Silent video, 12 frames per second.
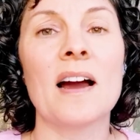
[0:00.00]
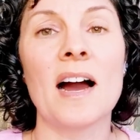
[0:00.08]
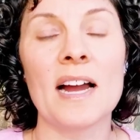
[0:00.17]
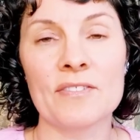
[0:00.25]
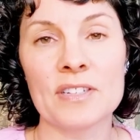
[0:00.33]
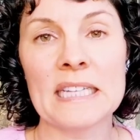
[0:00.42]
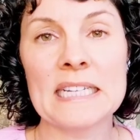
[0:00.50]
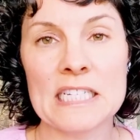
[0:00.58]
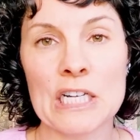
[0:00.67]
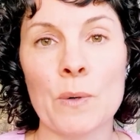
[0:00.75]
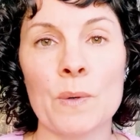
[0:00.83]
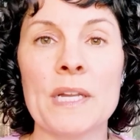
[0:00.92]
I really need to
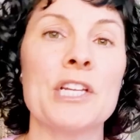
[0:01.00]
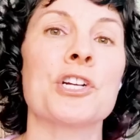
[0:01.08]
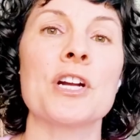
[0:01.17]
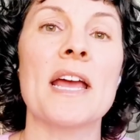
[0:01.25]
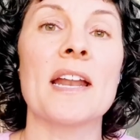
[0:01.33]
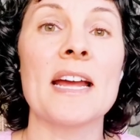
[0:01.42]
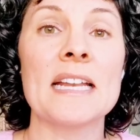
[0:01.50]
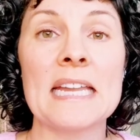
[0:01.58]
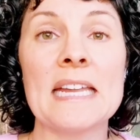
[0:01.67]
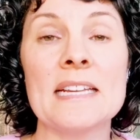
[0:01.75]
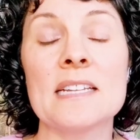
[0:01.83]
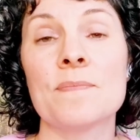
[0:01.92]
go out in nature and I
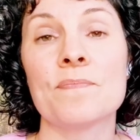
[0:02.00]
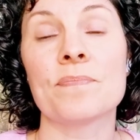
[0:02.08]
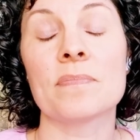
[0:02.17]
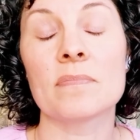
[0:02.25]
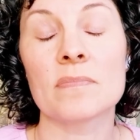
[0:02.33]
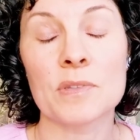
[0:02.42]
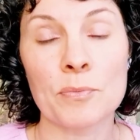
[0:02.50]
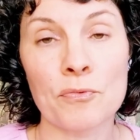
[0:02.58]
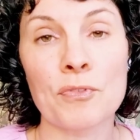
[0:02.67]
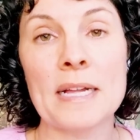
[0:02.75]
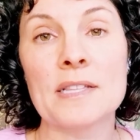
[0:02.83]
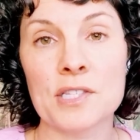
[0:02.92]
need some
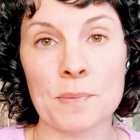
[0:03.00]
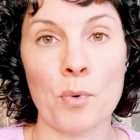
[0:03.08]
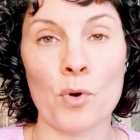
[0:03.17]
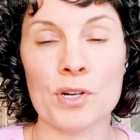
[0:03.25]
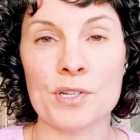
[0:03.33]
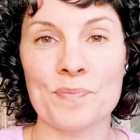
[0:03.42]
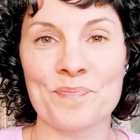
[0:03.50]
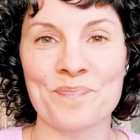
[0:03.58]
friend support.